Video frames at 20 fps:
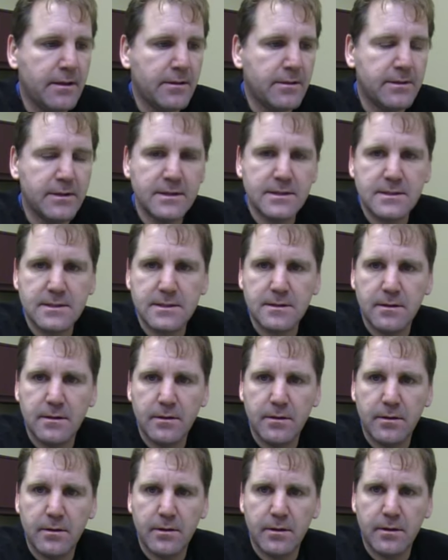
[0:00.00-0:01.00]
This
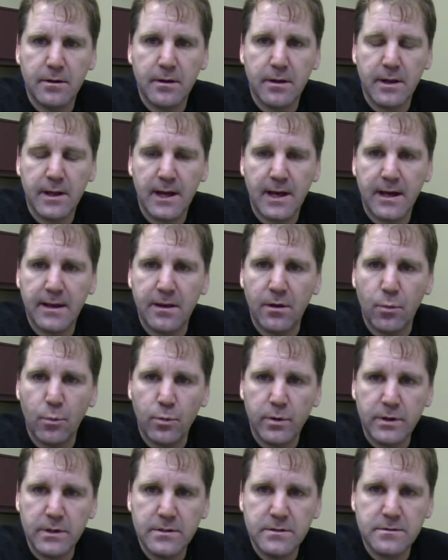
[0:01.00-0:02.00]
God that
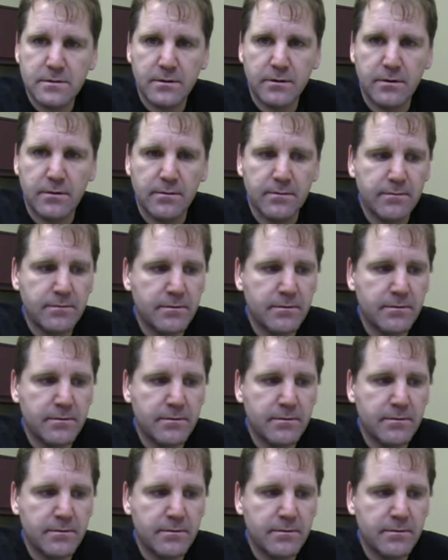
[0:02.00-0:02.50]
we serve,